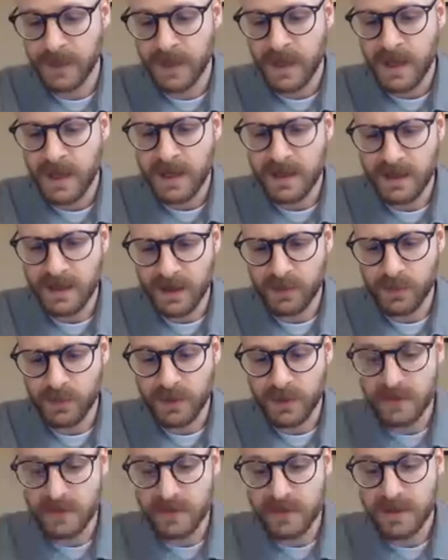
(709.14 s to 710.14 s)
In other
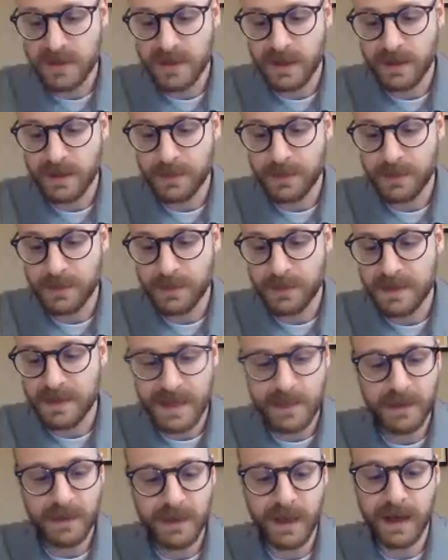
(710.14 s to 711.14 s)
words, that we
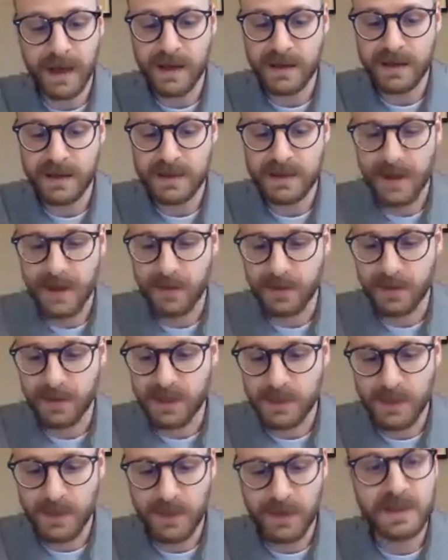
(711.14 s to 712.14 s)
stabilize our
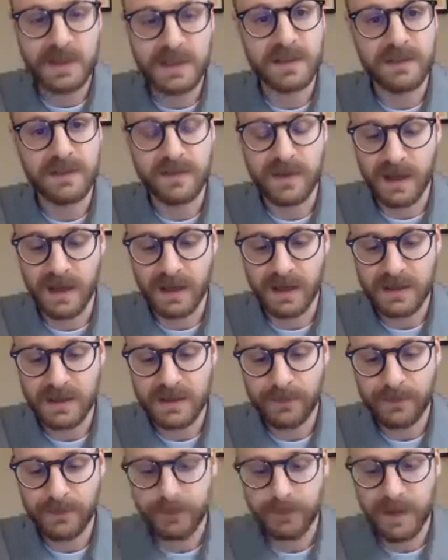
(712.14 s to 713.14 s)
experience of
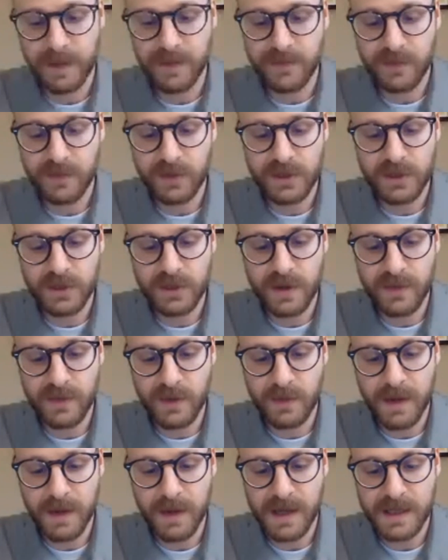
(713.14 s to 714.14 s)
things by virtue of
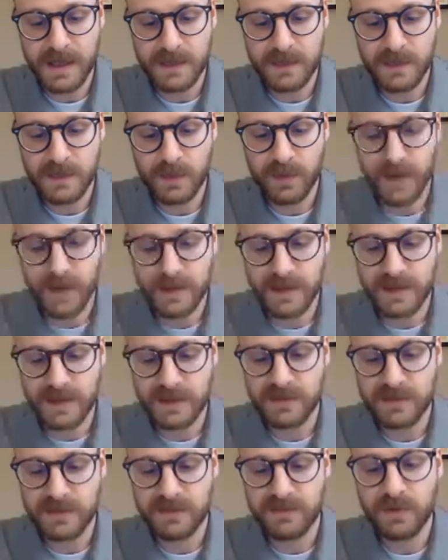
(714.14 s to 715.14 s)
their possible
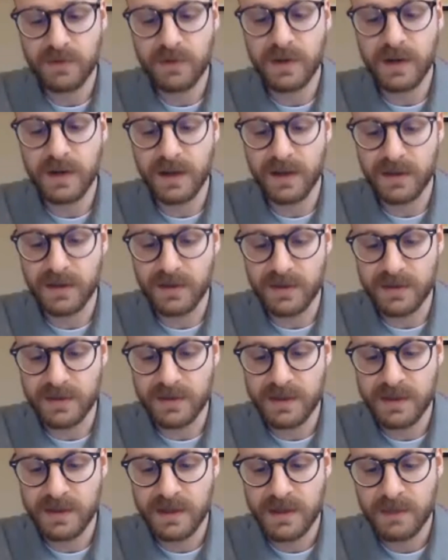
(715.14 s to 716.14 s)
presence for
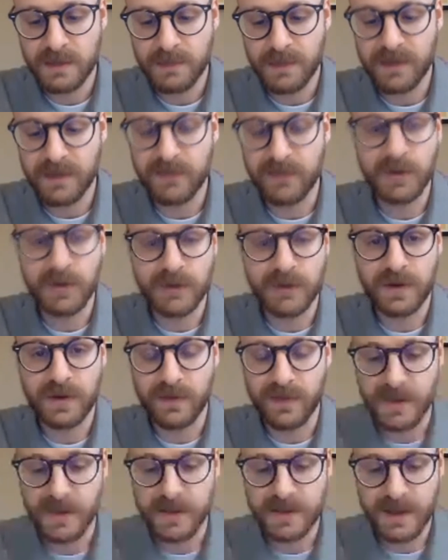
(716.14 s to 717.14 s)
others, by virtue
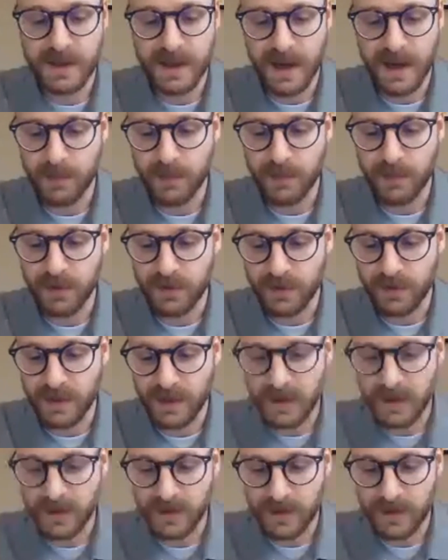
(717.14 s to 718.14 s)
of this a priori
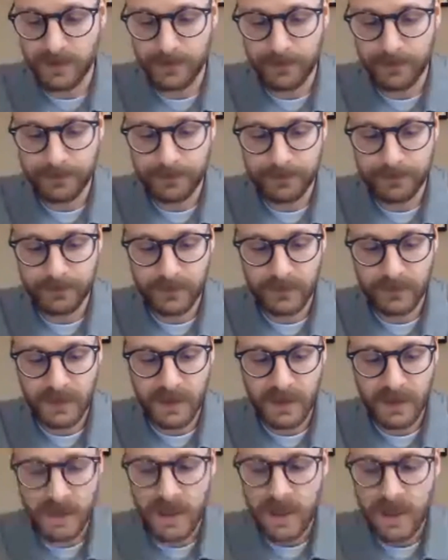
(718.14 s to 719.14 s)
other.
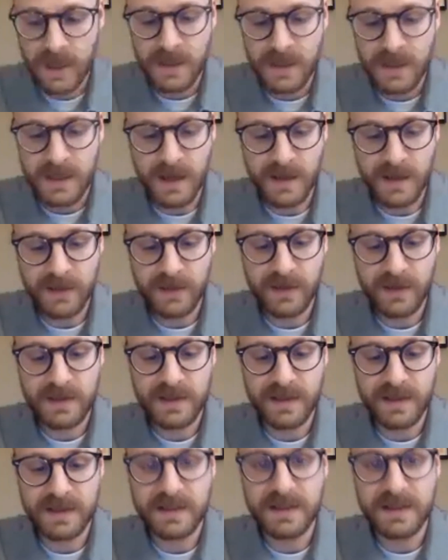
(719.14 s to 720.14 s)
The other is
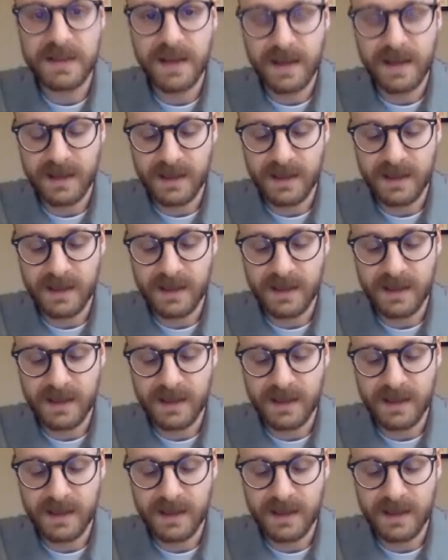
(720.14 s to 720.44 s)
thus not a